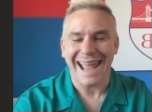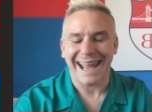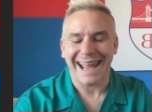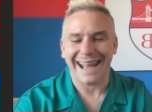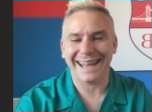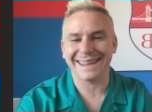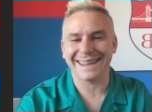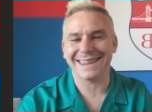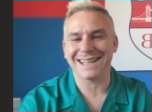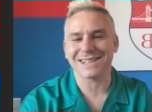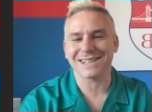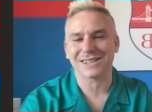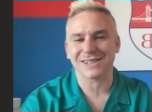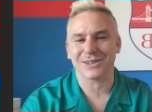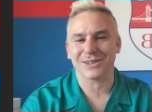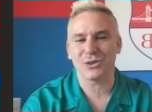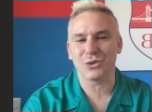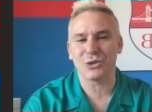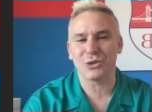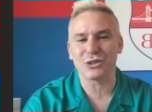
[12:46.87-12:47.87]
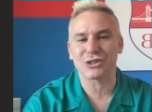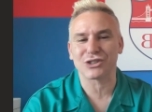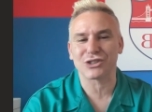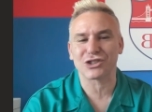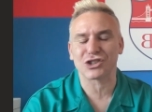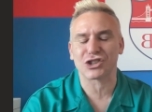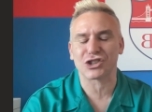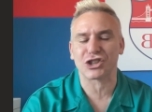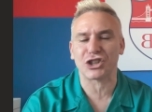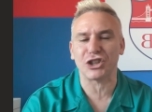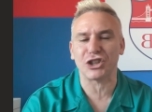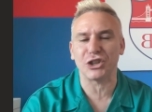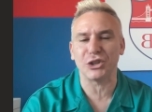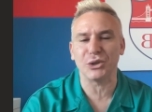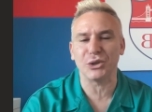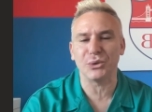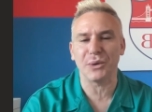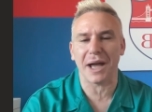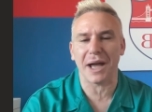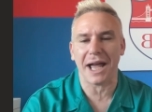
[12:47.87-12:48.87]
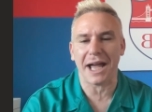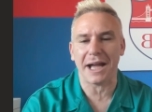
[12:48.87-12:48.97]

in this course to